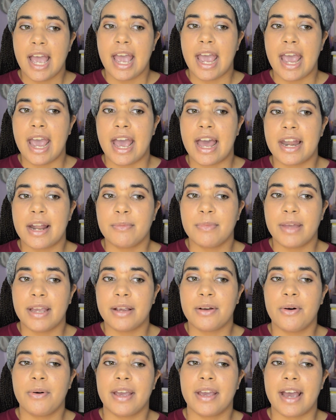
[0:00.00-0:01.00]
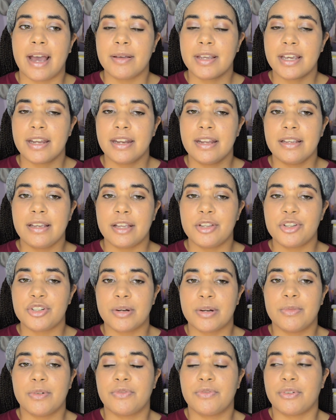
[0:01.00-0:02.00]
And I'm like, okay, I'm getting in
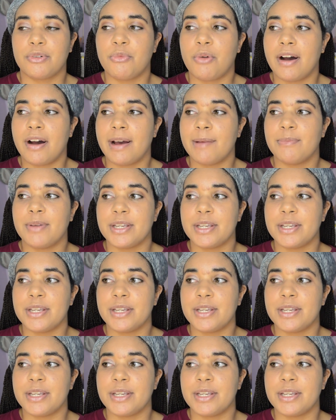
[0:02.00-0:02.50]
trouble for what?